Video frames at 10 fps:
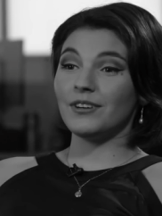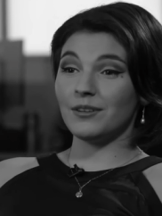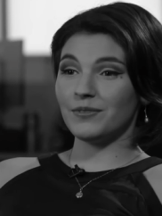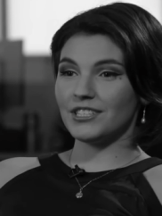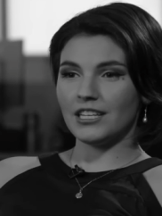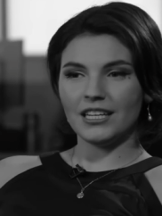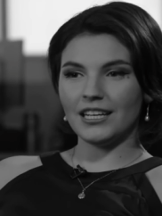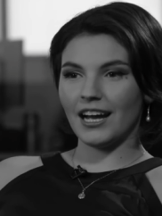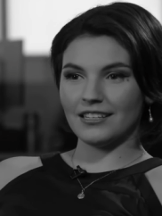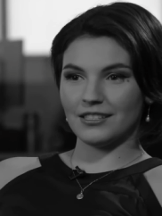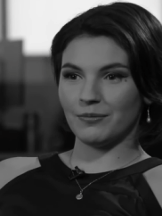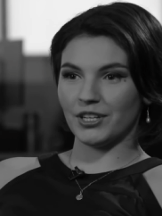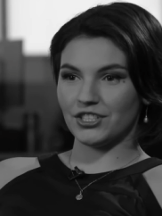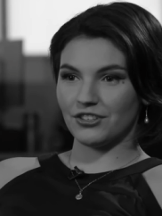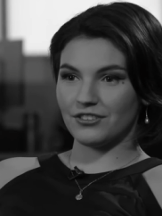When a Brazilian
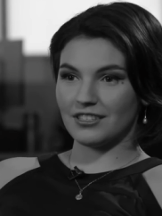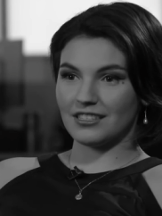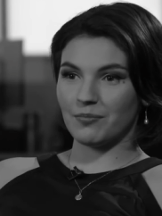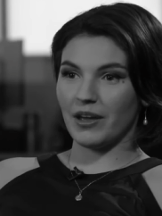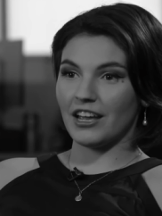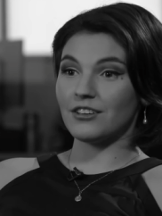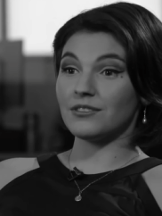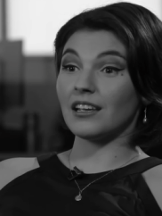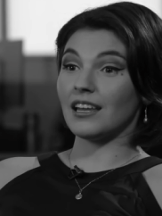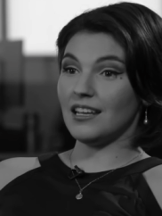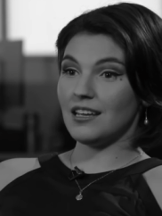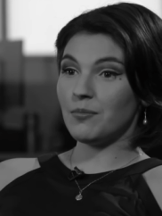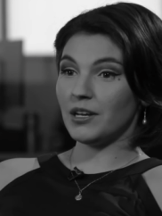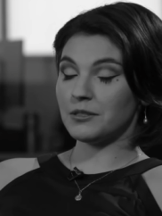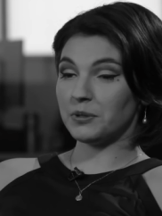customer chooses to pay using an
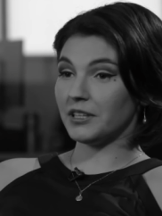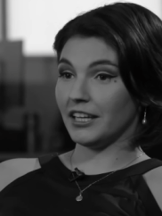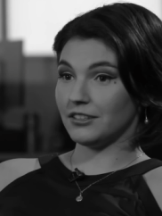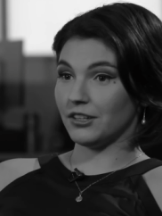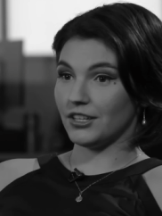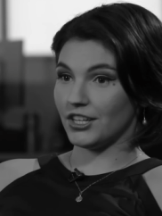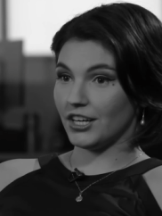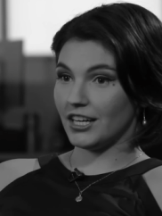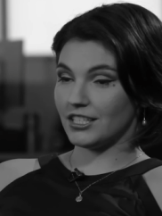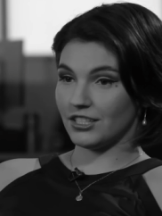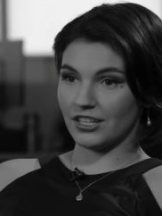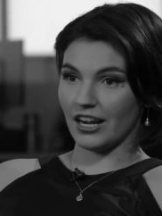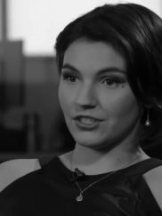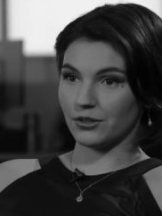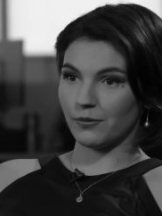EBANX boleto on your
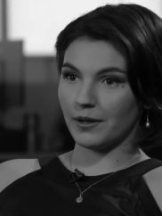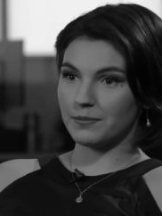international